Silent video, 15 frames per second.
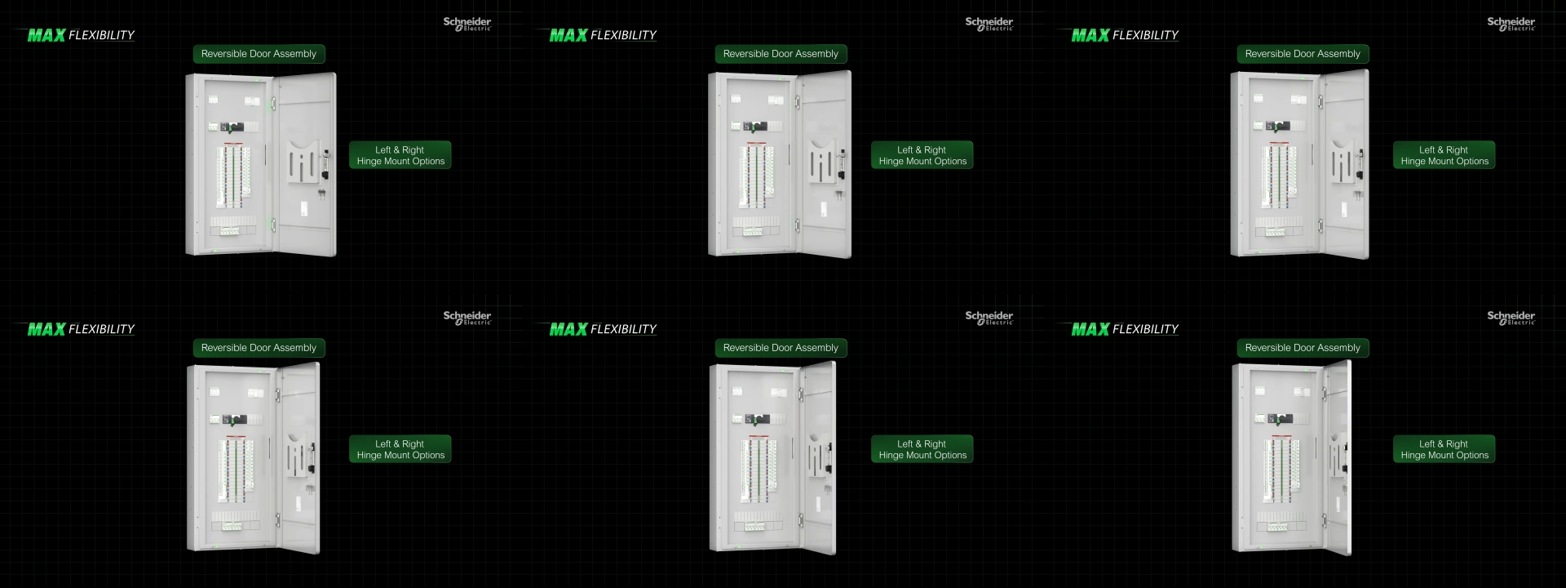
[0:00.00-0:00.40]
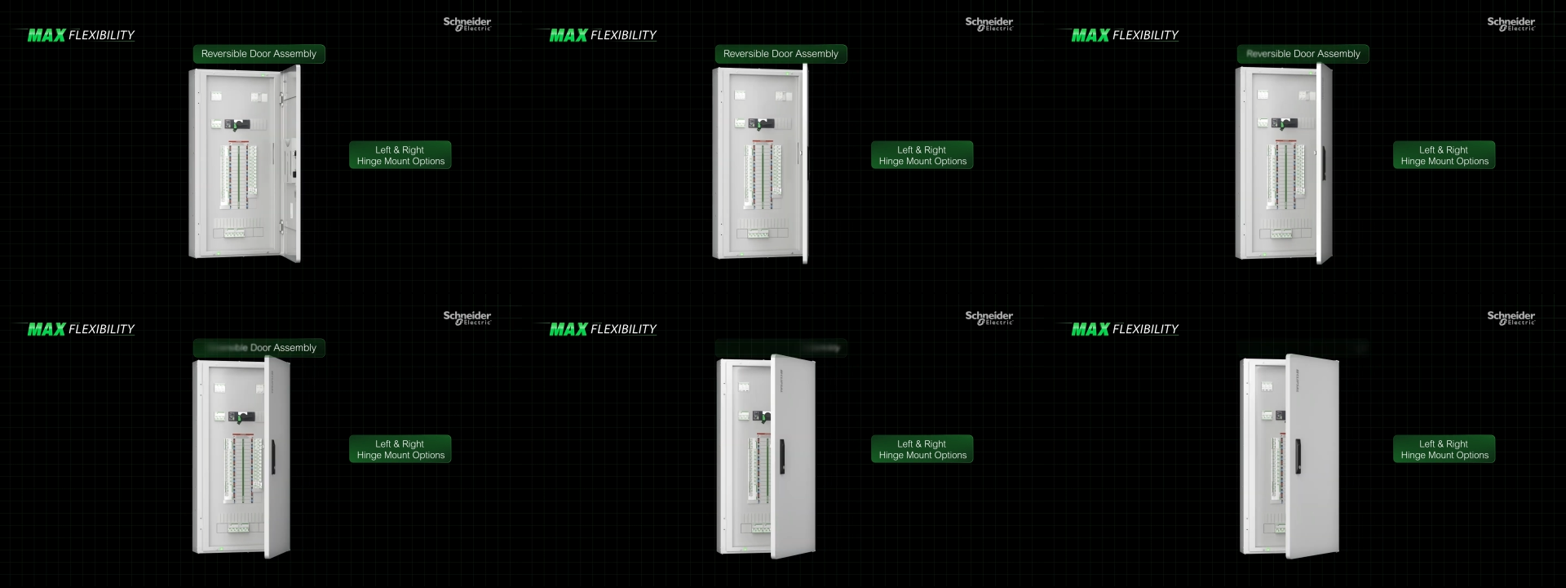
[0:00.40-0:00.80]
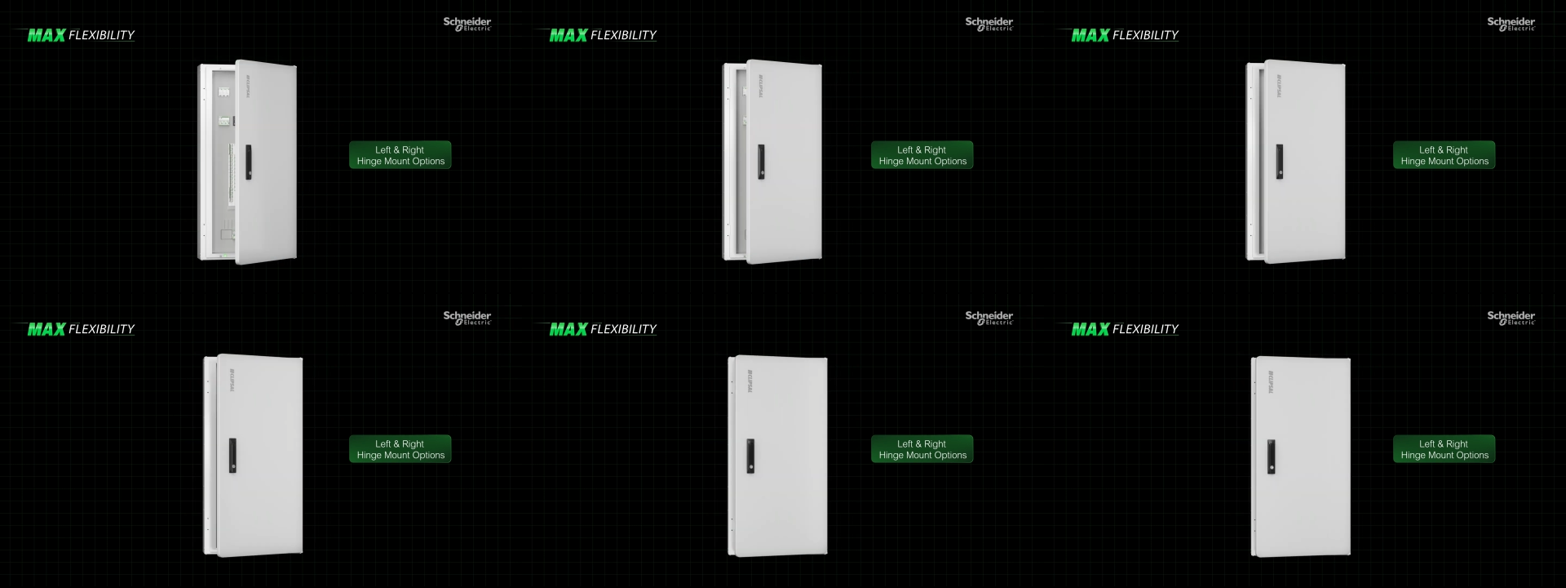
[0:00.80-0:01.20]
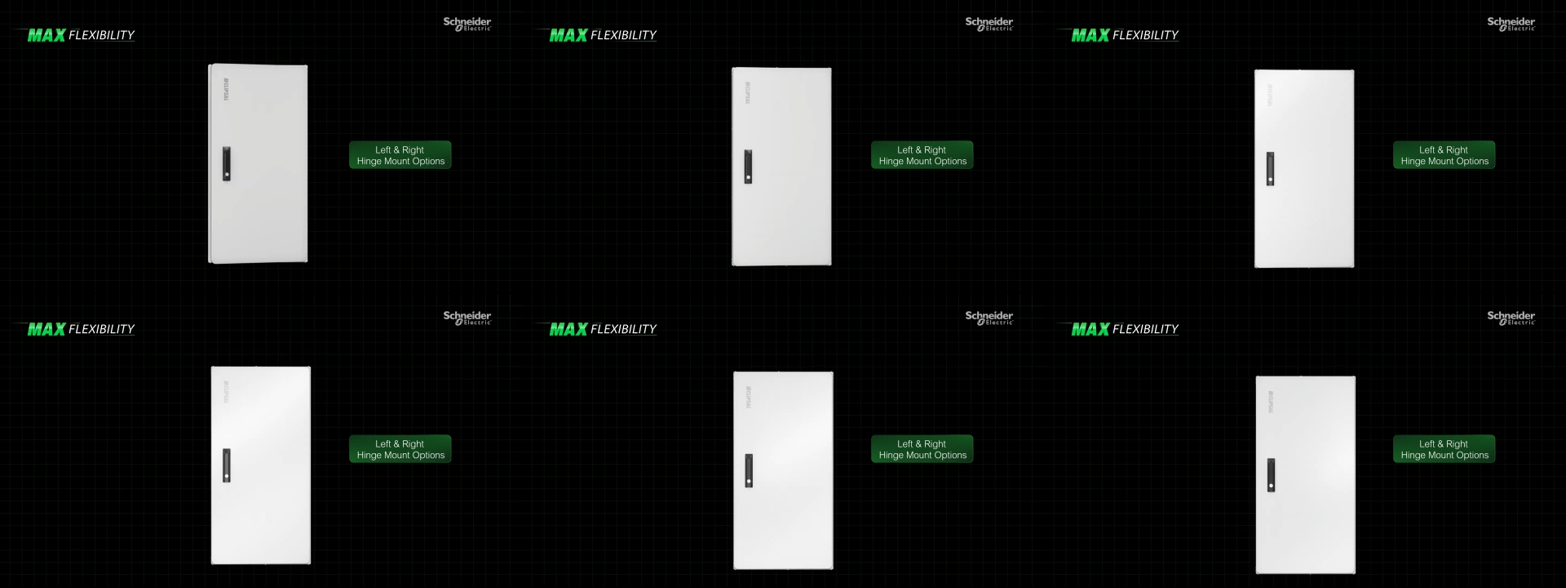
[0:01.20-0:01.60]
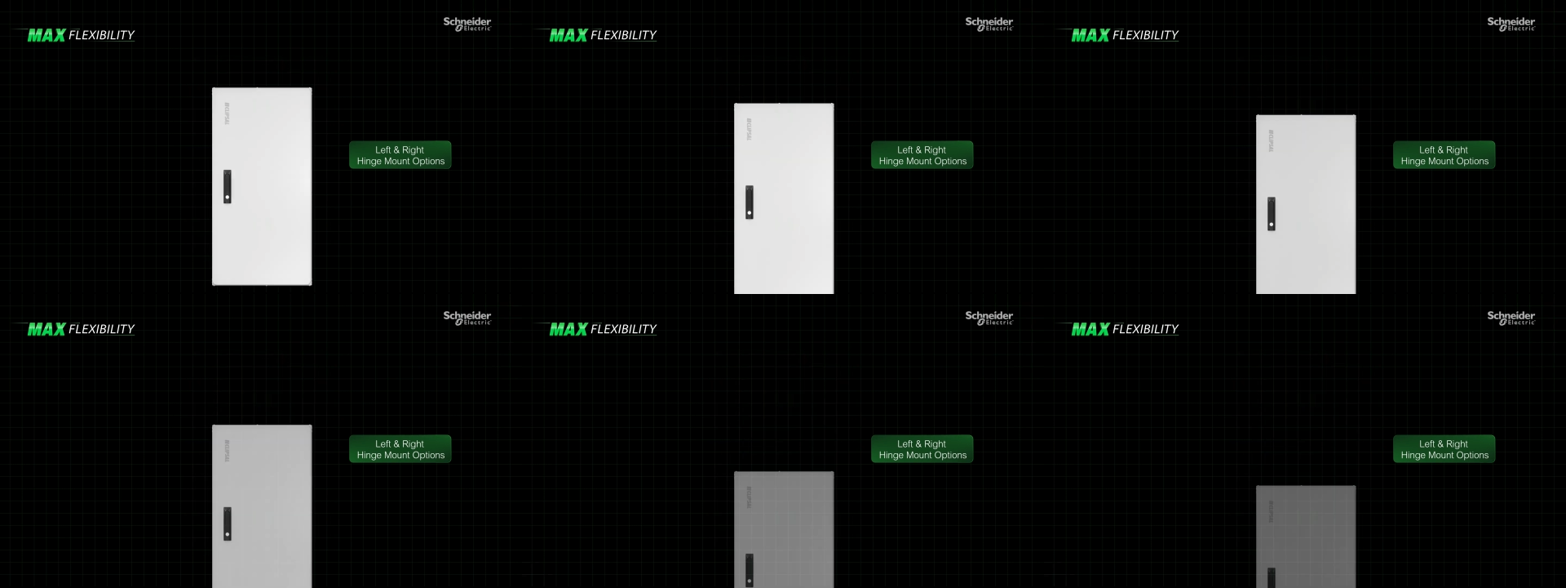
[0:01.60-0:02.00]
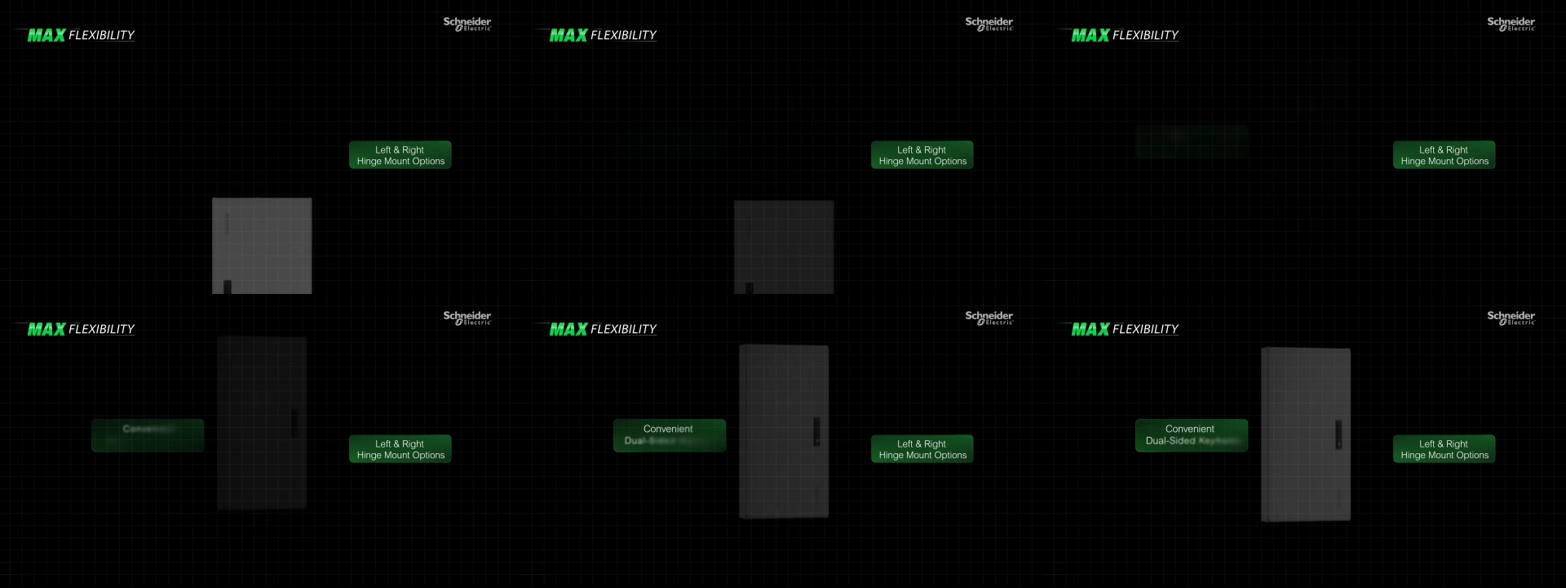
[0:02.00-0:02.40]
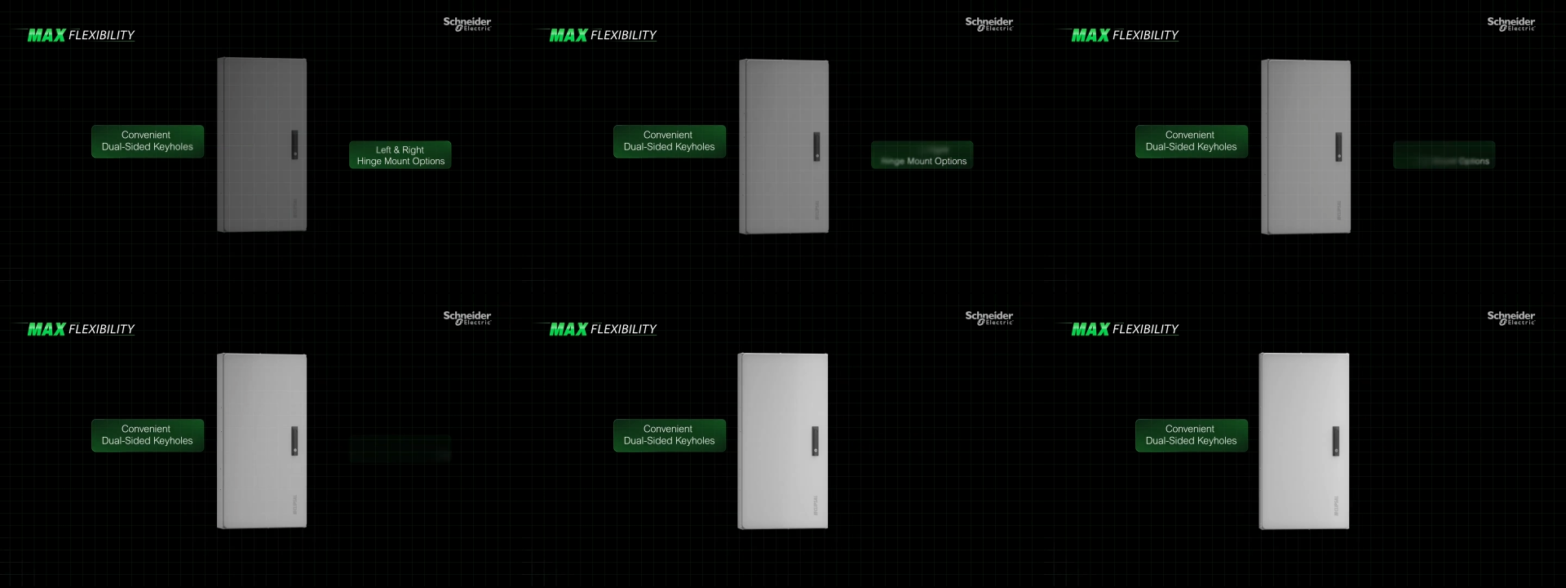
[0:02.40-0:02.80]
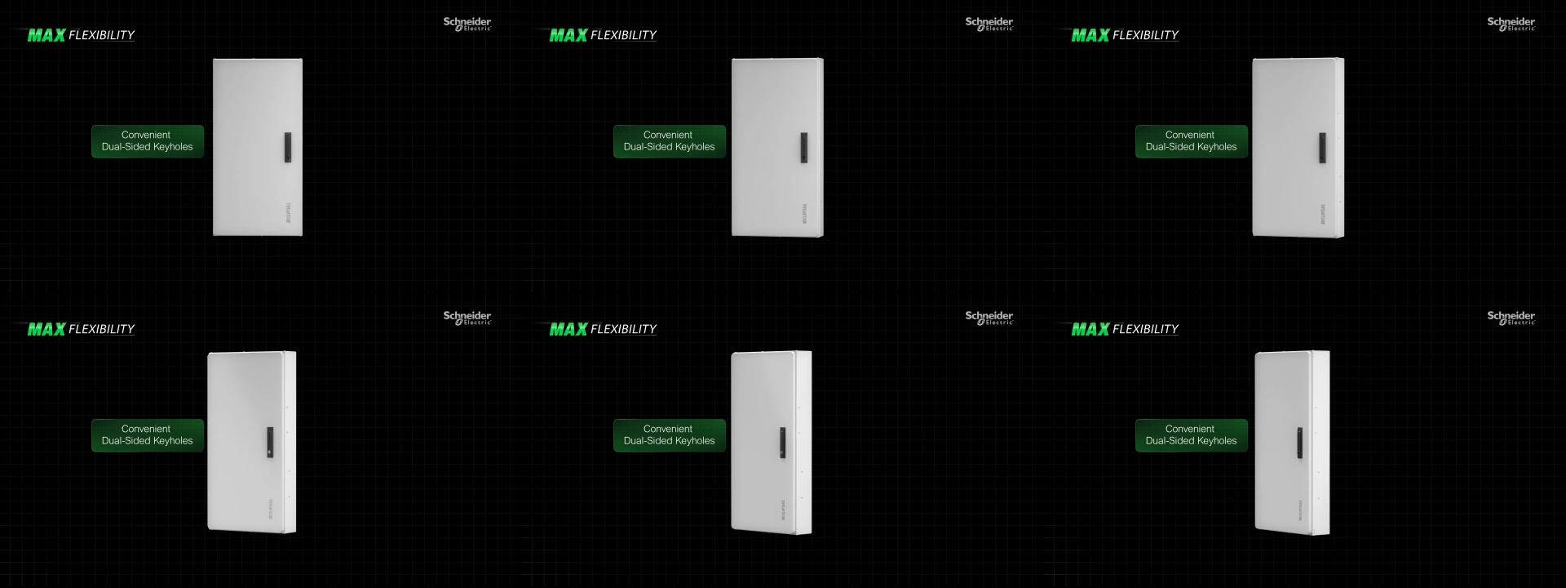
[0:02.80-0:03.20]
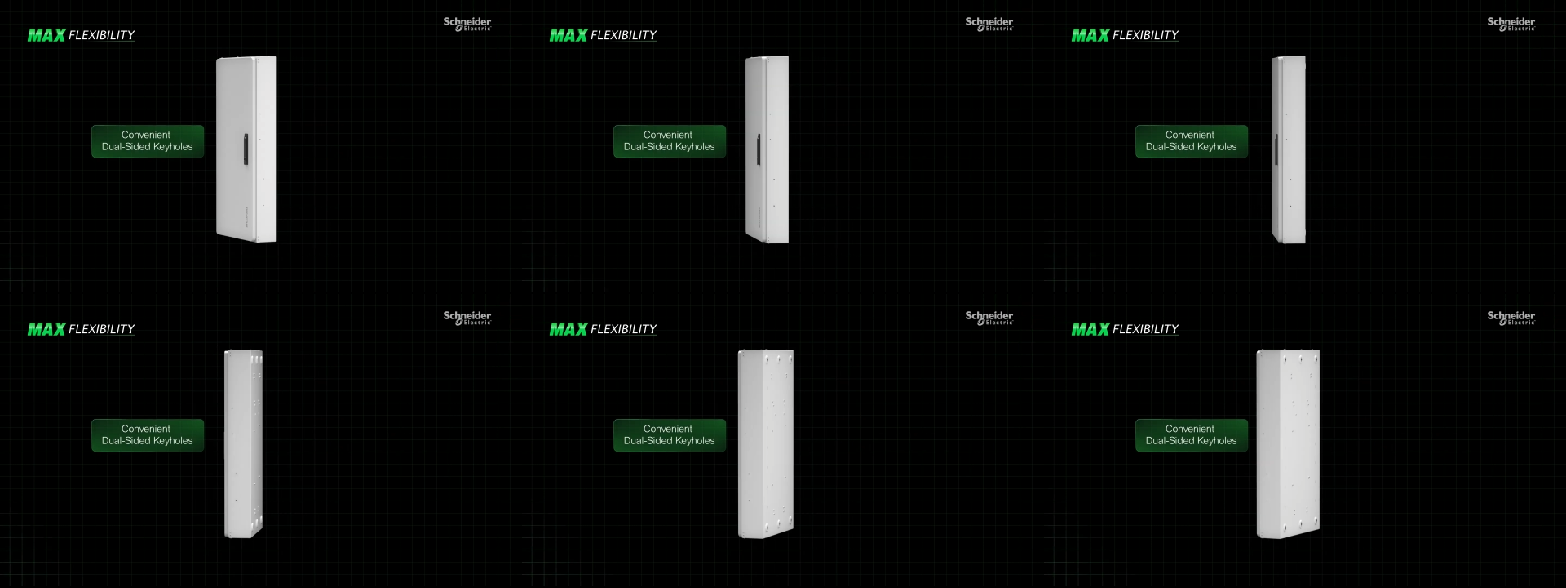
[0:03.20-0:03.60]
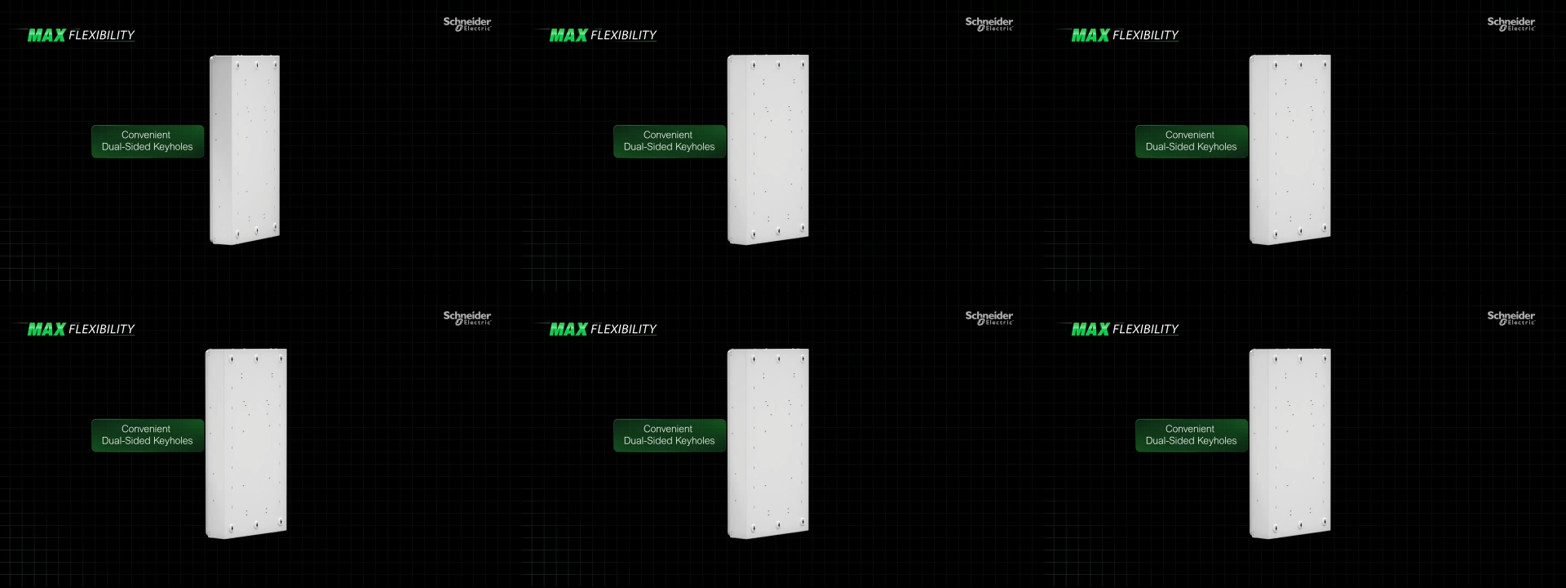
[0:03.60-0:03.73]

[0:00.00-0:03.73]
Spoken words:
(no speaker visible)